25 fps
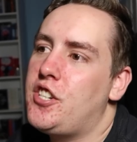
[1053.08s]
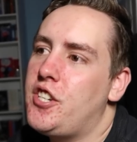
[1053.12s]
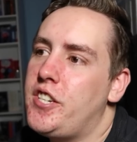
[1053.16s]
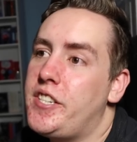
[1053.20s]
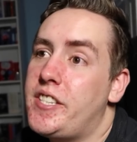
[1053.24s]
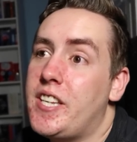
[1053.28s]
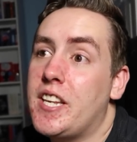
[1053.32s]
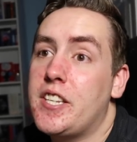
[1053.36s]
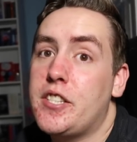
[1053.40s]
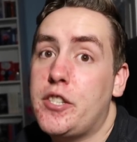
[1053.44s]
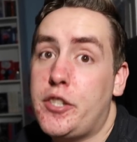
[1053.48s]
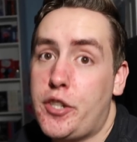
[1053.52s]
She
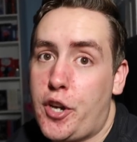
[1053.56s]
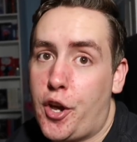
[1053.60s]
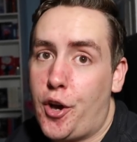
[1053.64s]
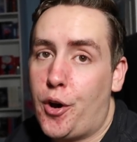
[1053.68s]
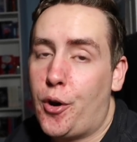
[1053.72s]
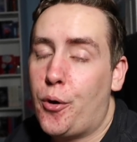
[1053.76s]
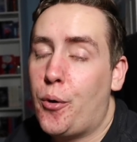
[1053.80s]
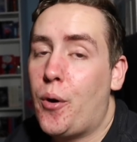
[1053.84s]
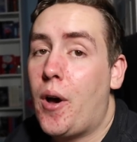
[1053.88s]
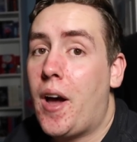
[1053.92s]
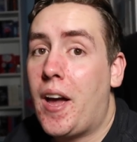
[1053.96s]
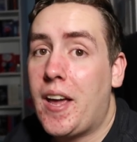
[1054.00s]
says,
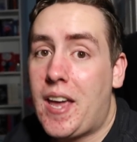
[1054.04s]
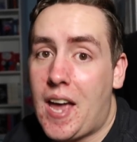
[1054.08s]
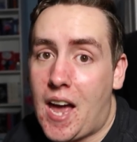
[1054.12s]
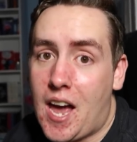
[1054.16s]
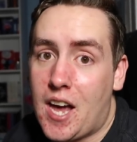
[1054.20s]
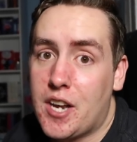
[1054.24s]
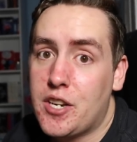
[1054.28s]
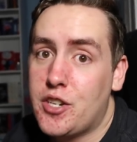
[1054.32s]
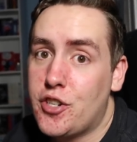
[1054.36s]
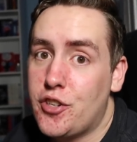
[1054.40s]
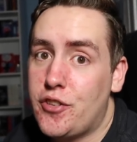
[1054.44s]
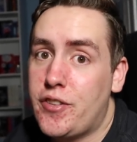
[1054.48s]
no, I
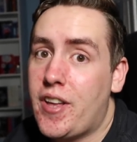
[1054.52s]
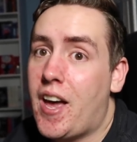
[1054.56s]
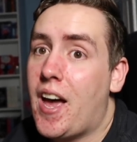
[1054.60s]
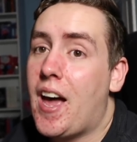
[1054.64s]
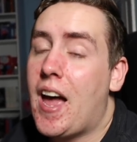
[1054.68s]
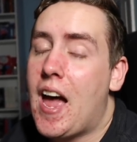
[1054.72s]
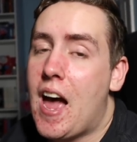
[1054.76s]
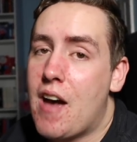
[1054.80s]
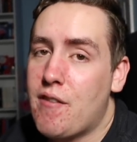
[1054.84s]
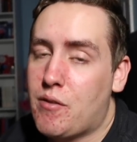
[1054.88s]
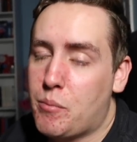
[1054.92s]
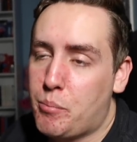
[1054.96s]
can't do that.
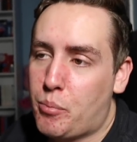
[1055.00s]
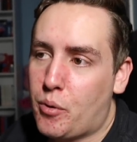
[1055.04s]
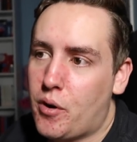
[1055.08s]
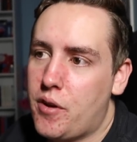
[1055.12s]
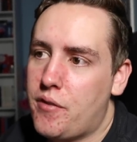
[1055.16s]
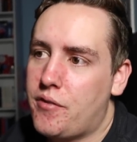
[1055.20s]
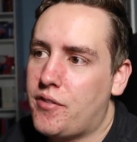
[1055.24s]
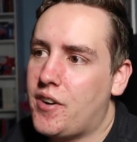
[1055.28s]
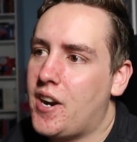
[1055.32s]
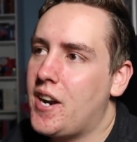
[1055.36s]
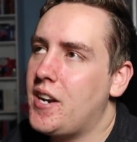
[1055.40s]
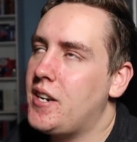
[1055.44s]
I have a
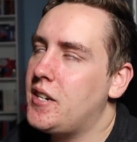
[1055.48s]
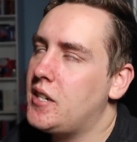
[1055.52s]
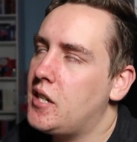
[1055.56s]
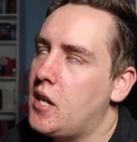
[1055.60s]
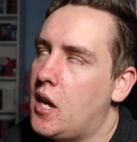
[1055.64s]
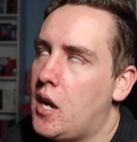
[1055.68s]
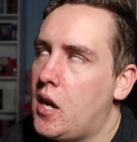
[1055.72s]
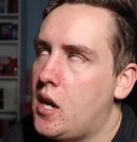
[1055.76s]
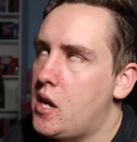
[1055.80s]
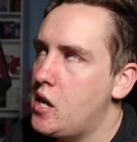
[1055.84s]
boyfriend.